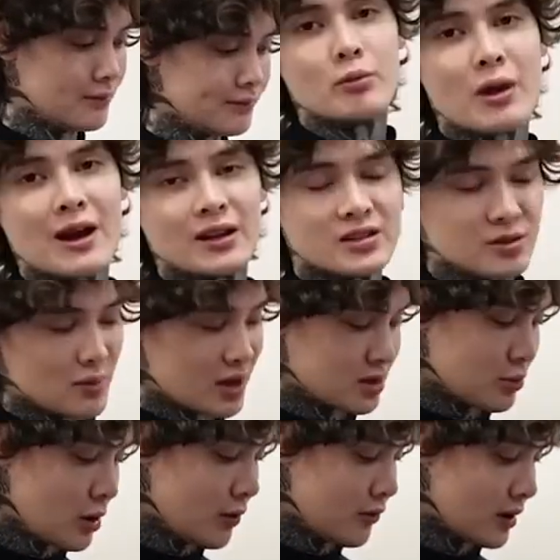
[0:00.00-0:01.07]
practice makes
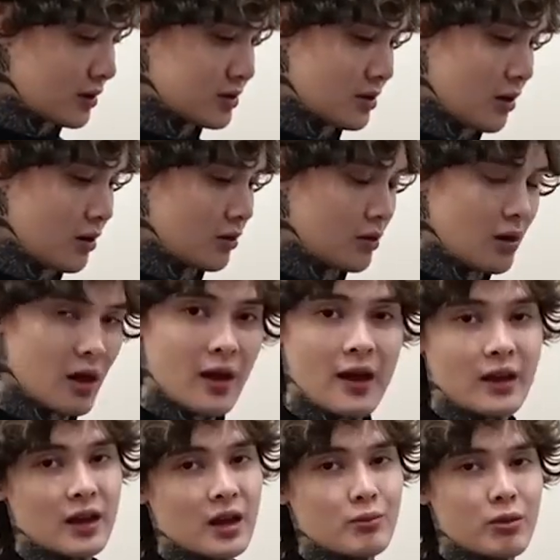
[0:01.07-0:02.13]
perfect. So
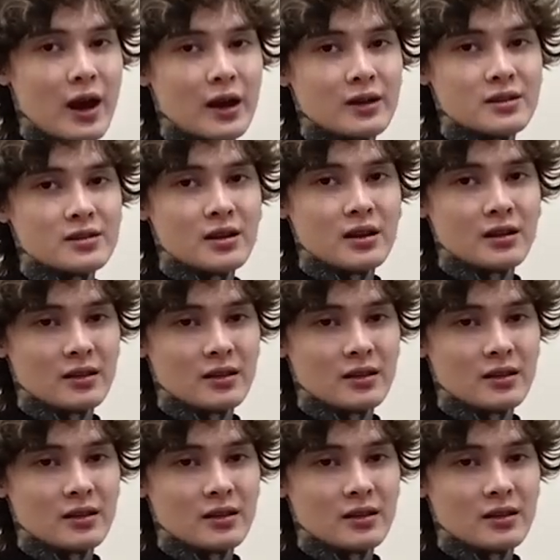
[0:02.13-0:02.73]
keep practicing.